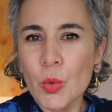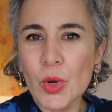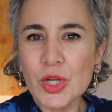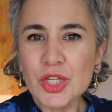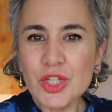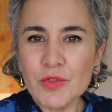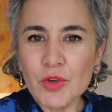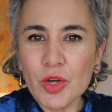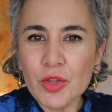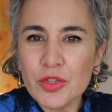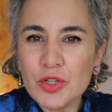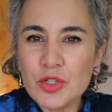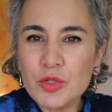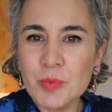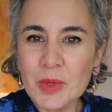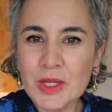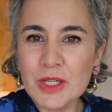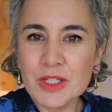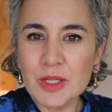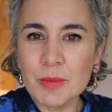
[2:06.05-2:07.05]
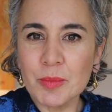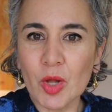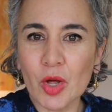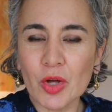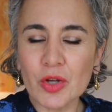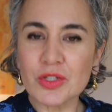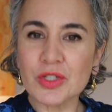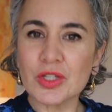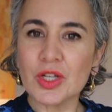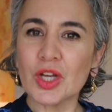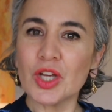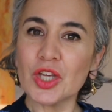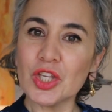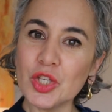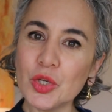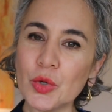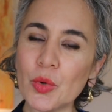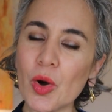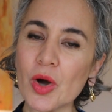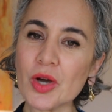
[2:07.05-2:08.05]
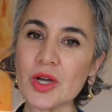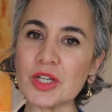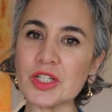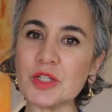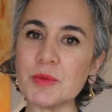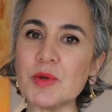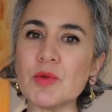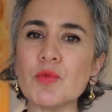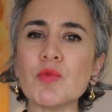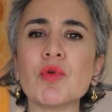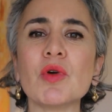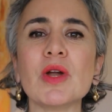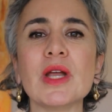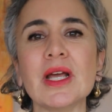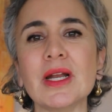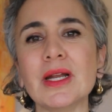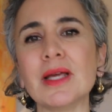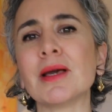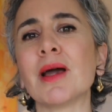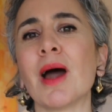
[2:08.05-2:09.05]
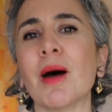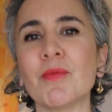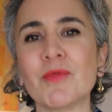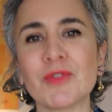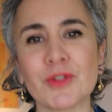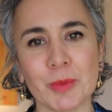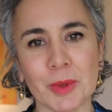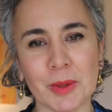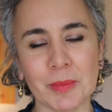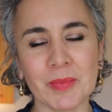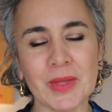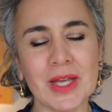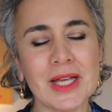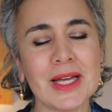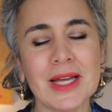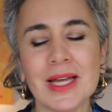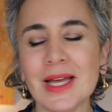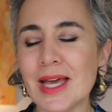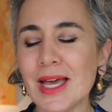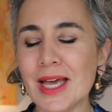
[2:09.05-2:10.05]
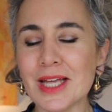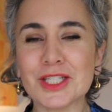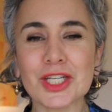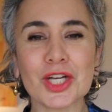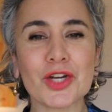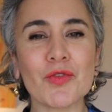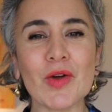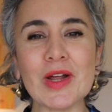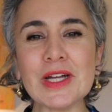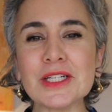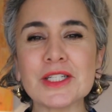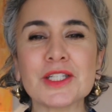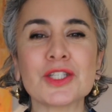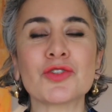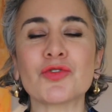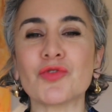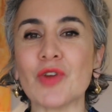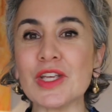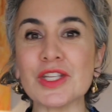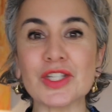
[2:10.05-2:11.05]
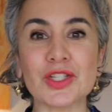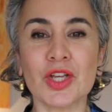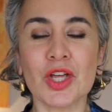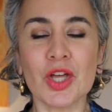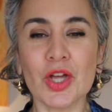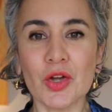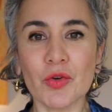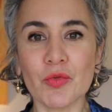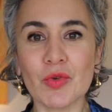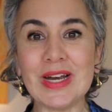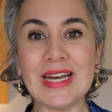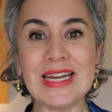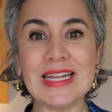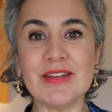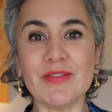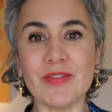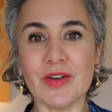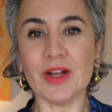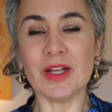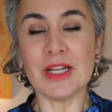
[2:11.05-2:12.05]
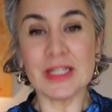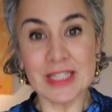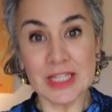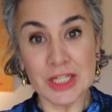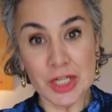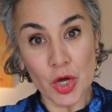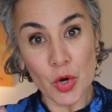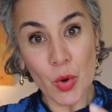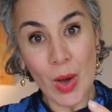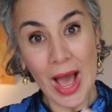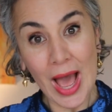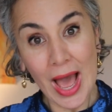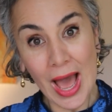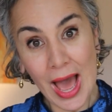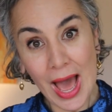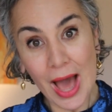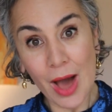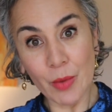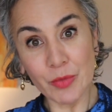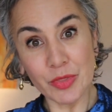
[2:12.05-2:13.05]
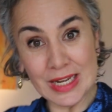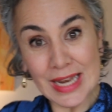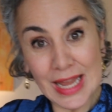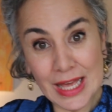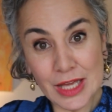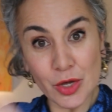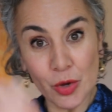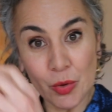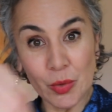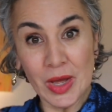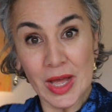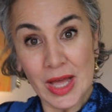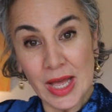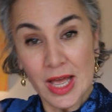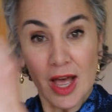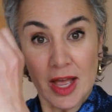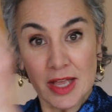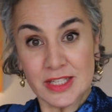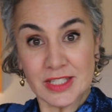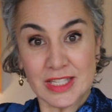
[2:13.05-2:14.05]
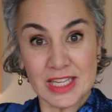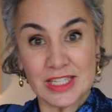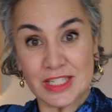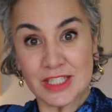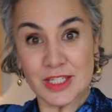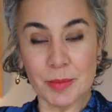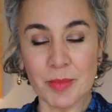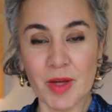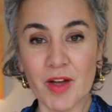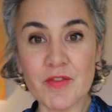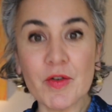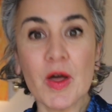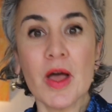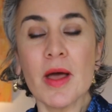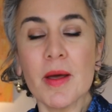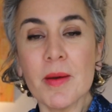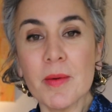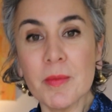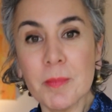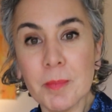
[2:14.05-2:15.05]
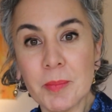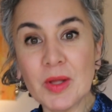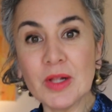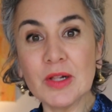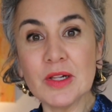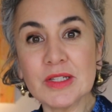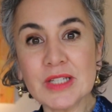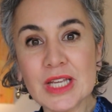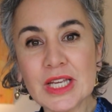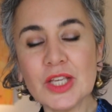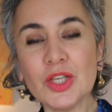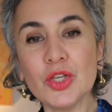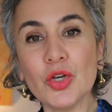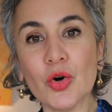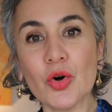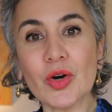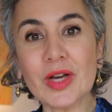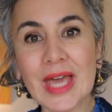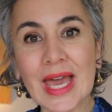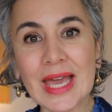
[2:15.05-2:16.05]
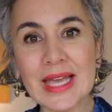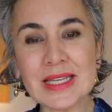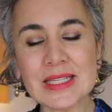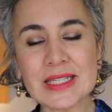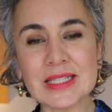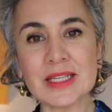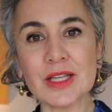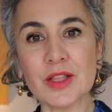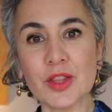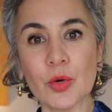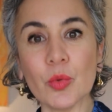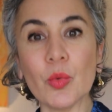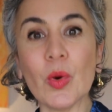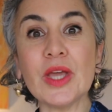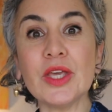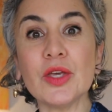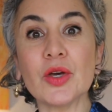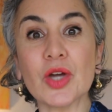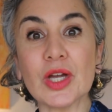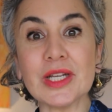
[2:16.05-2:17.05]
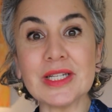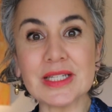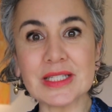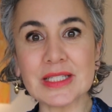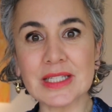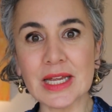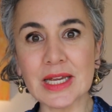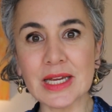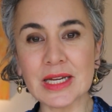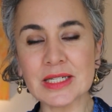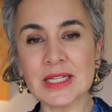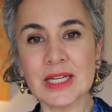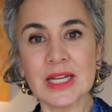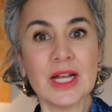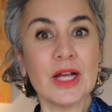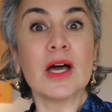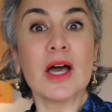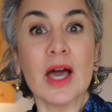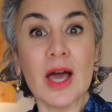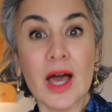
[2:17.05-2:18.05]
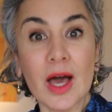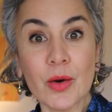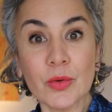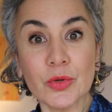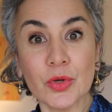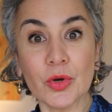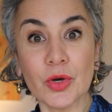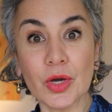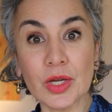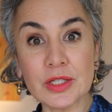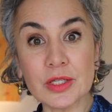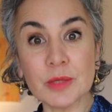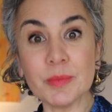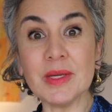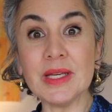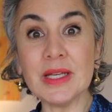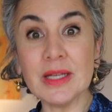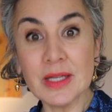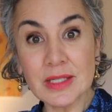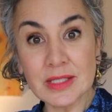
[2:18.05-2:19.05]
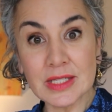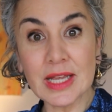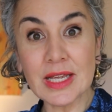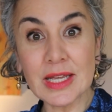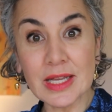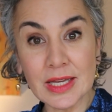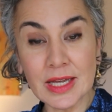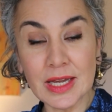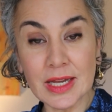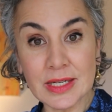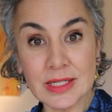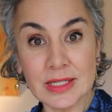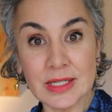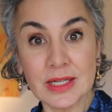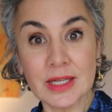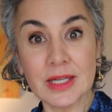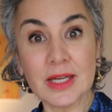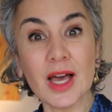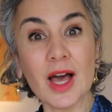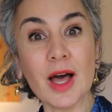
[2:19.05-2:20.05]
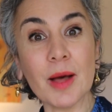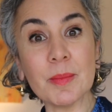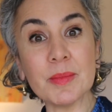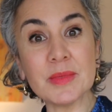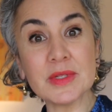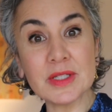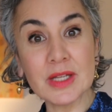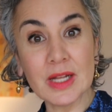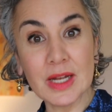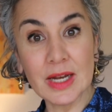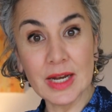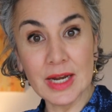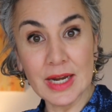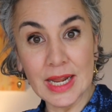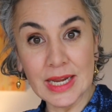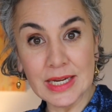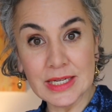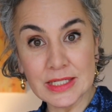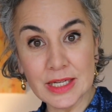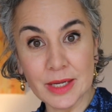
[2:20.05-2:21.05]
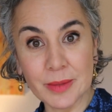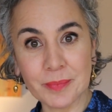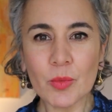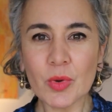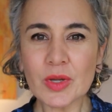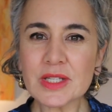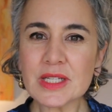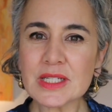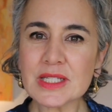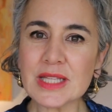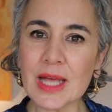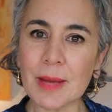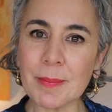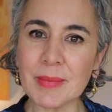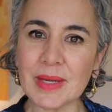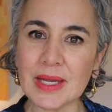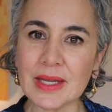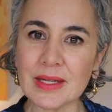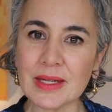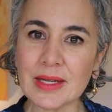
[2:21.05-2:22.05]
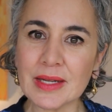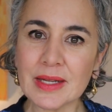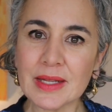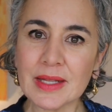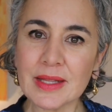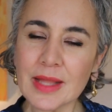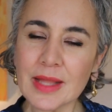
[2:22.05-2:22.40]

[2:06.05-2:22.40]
When you've got those building blocks, you are going to be really comfortable. It's a great stress reliever to know how the Lego system of building your case, the way you're going to say it, how you're going to be saying it, comes later. What does that mean?